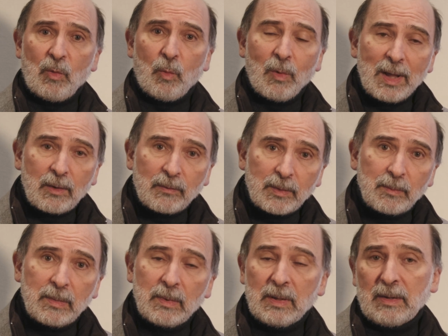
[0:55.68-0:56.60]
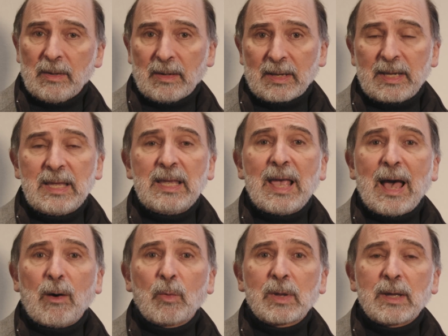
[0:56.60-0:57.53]
one of the key
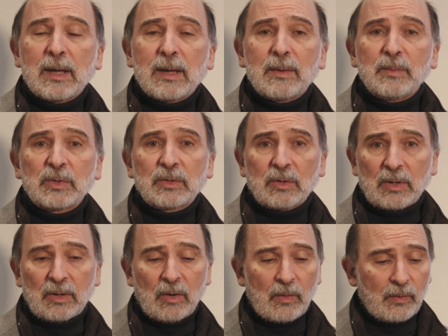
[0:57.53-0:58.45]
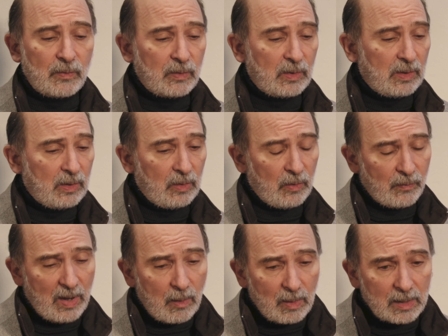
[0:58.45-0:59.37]
outcomes
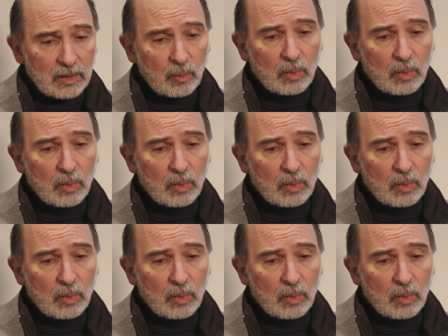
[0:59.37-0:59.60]
of our